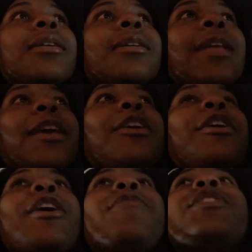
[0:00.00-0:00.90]
Like
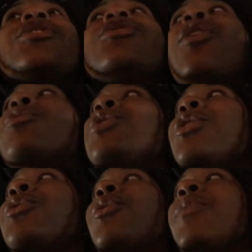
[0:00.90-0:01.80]
Where? if it's no
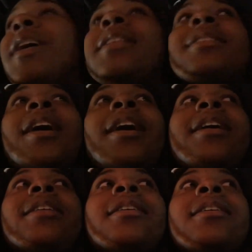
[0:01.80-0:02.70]
turn on red right, sign.
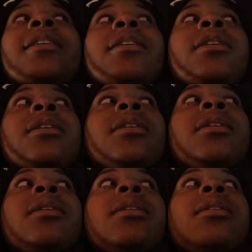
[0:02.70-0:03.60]
Do that in Jersey. Why should you
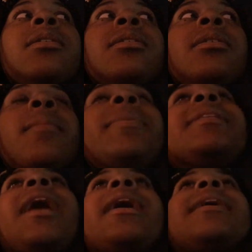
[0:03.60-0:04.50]
get pulled over? But
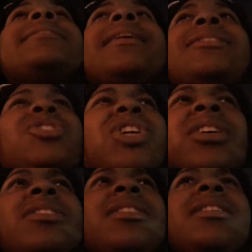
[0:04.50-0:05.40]
that, I guess that's
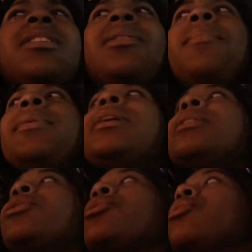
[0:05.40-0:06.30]
Jersey. All but right.
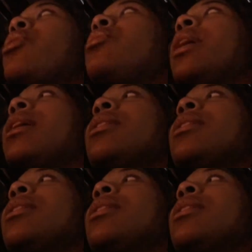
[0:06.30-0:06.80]
there's no like